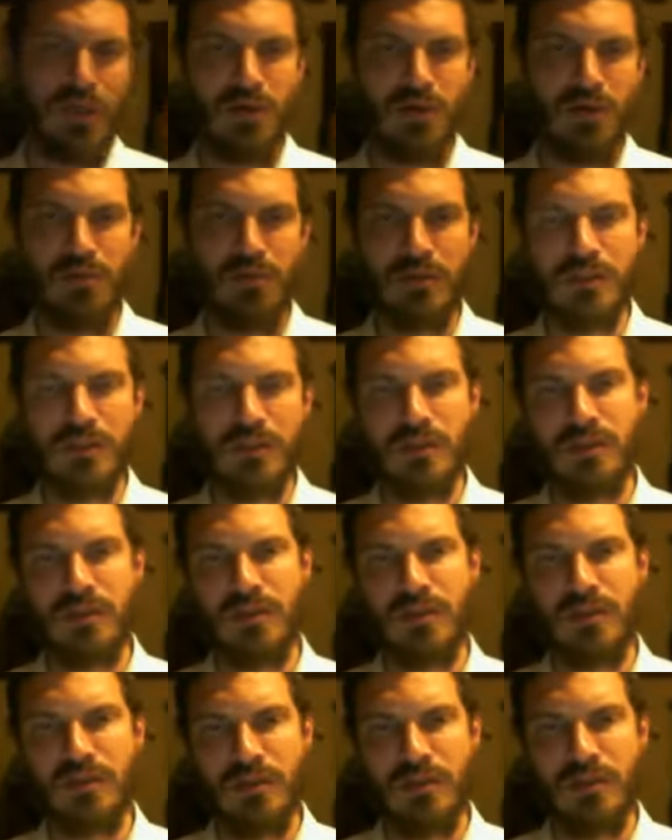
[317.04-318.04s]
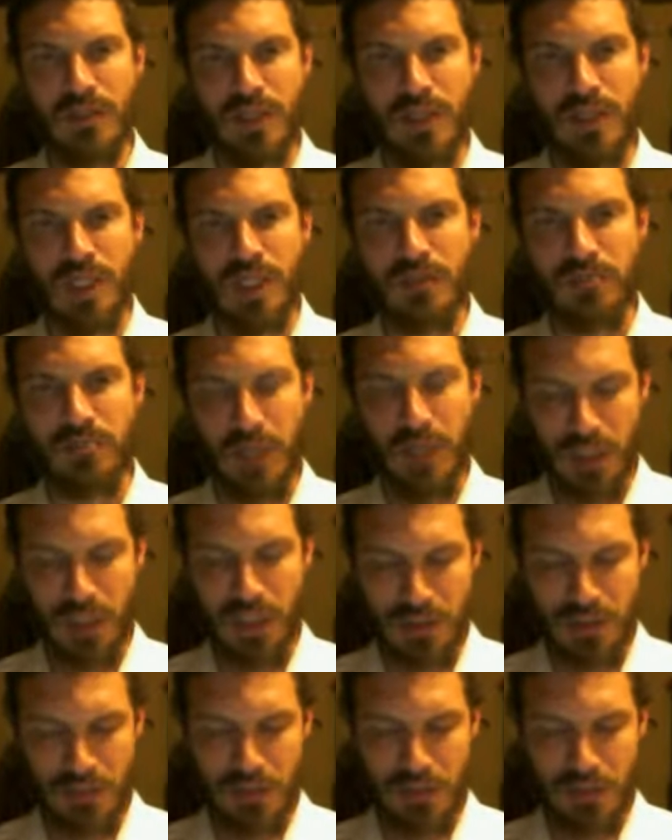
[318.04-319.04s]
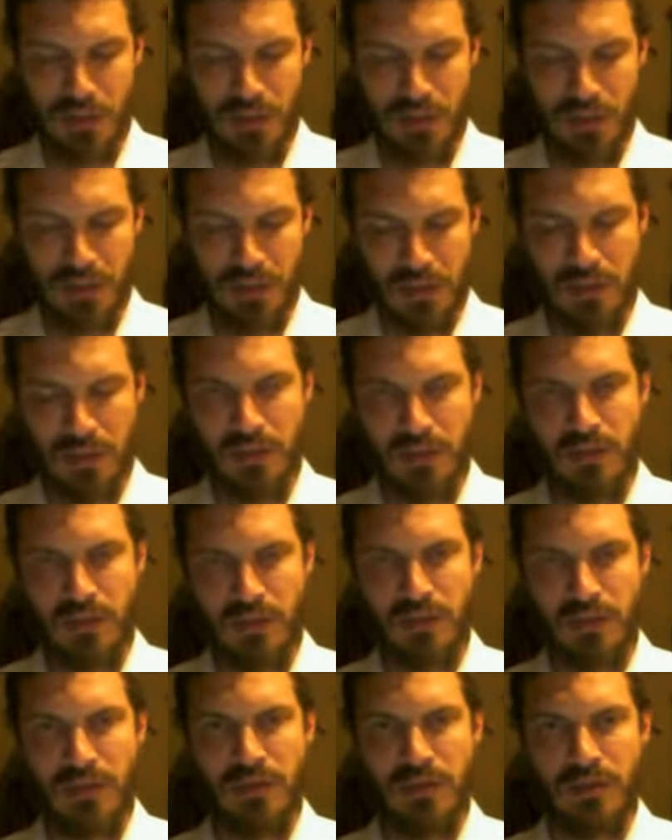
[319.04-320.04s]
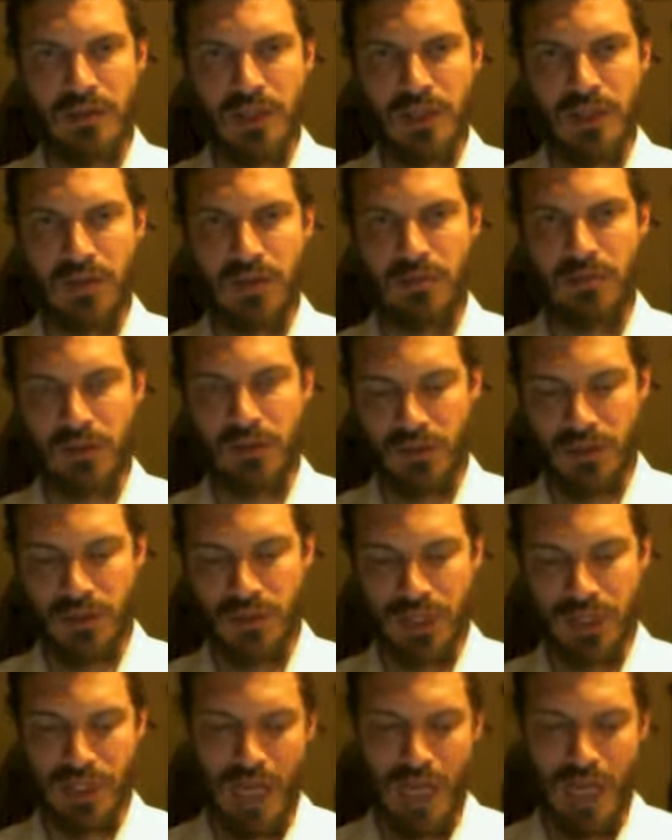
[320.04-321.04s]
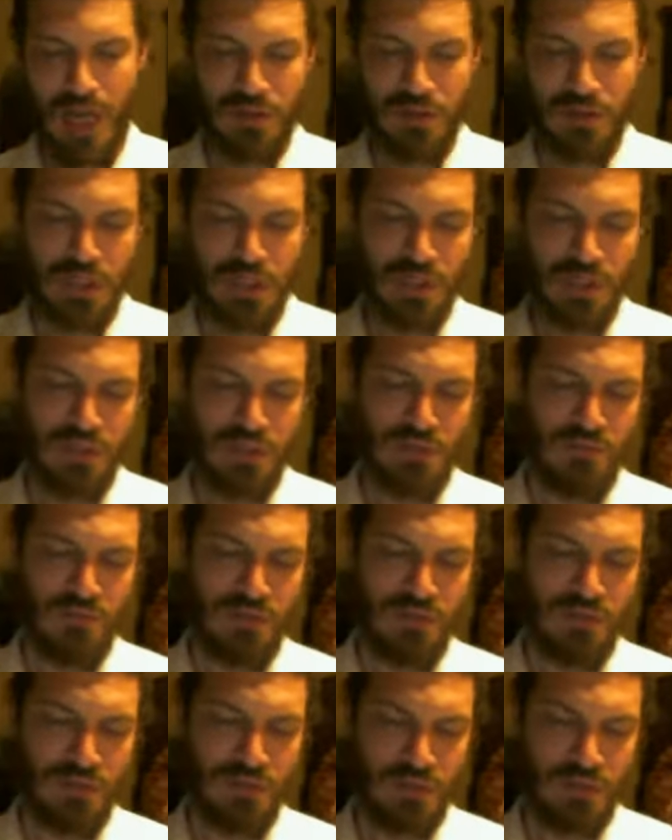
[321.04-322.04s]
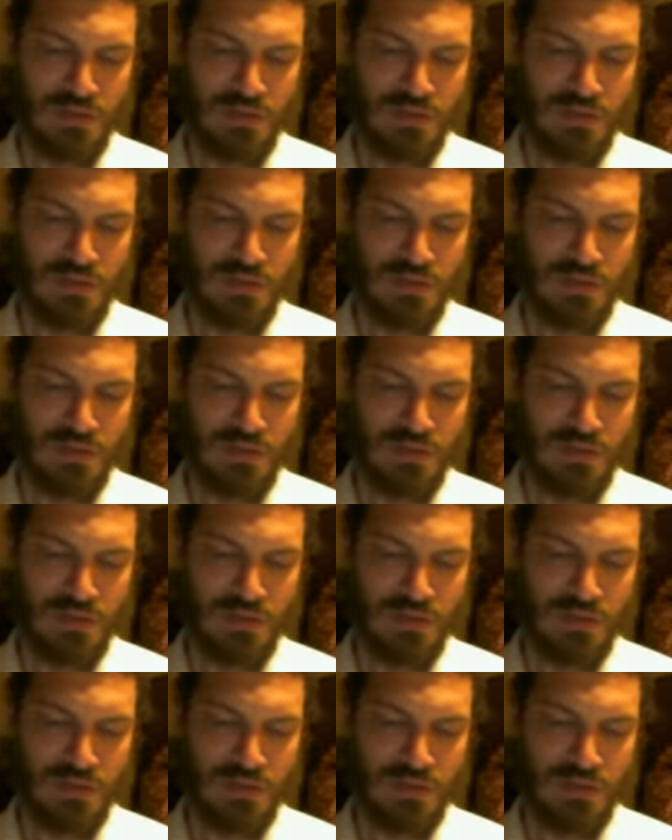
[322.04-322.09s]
almost impossible to get a number 20. I'll change it for